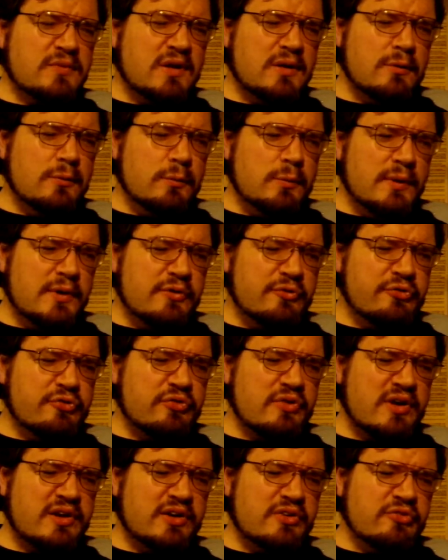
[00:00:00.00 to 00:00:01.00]
we're
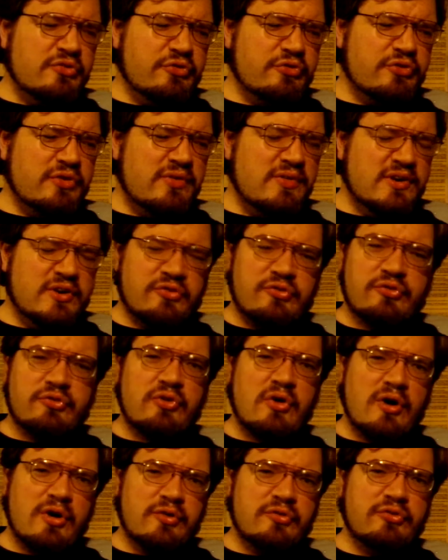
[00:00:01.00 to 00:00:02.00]
starting to see that it's
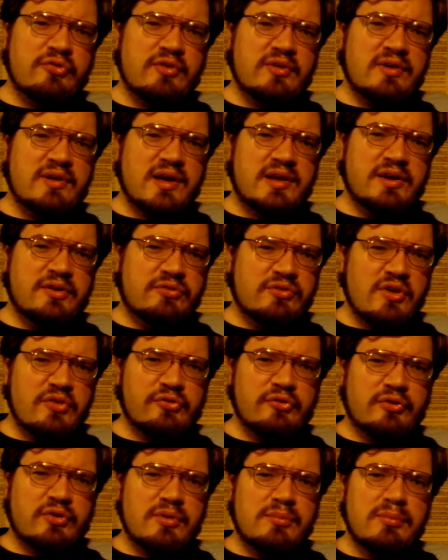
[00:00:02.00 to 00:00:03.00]
toxic and it doesn't
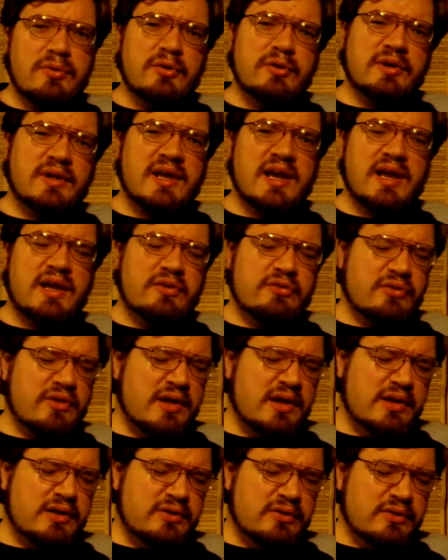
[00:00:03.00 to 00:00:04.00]
communicate
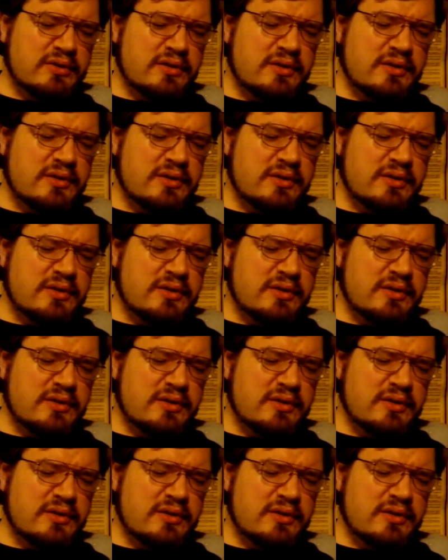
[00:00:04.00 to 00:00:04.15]
and